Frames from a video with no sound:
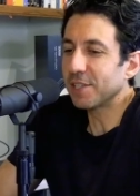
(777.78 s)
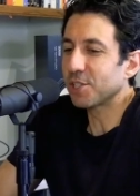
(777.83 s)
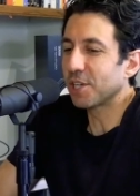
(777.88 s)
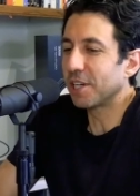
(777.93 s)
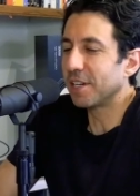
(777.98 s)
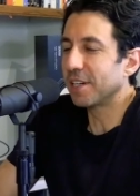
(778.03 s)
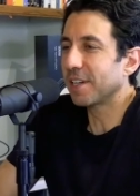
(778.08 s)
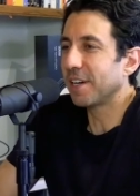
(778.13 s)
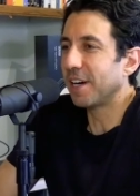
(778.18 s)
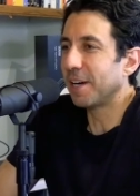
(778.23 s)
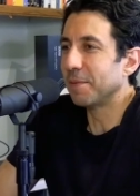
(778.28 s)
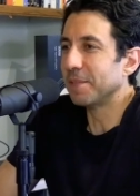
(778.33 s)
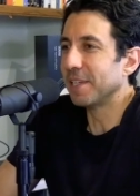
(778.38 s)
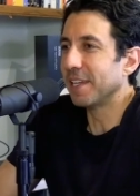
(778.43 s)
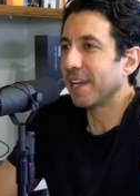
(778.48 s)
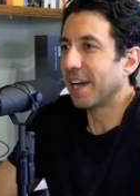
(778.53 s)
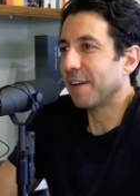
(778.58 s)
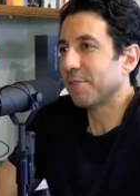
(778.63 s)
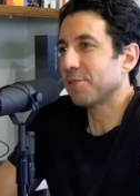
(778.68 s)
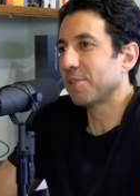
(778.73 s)
started
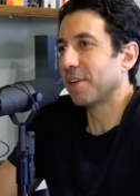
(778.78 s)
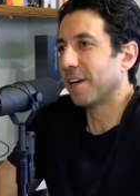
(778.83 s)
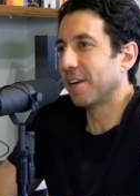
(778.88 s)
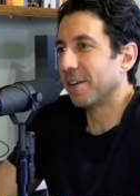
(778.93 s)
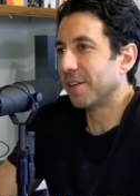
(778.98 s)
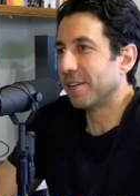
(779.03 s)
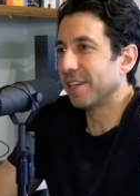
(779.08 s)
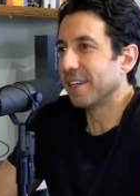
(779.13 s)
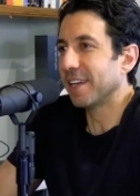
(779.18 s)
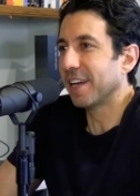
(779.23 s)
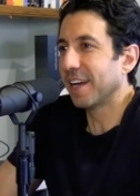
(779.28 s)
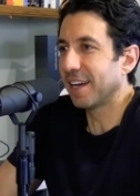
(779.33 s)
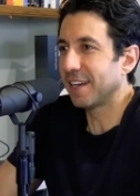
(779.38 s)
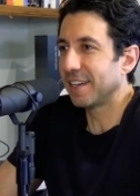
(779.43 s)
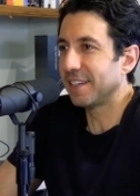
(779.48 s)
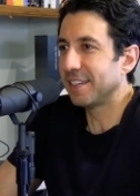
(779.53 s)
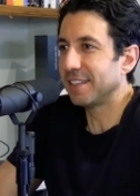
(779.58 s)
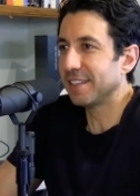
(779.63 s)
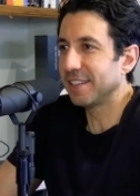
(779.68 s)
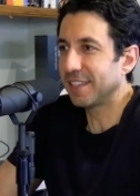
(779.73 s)
comedy after I already
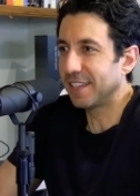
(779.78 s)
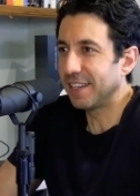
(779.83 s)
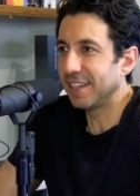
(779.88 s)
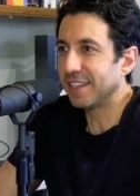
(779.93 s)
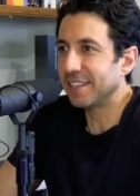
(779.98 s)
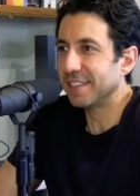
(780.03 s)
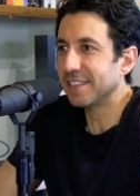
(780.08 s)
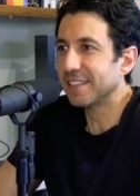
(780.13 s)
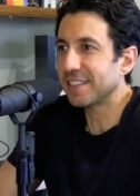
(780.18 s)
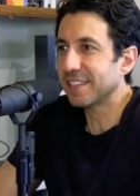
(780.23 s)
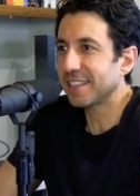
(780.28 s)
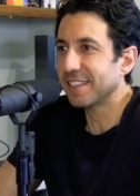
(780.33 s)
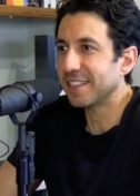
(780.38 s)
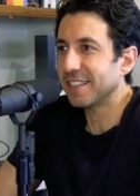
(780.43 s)
had kids.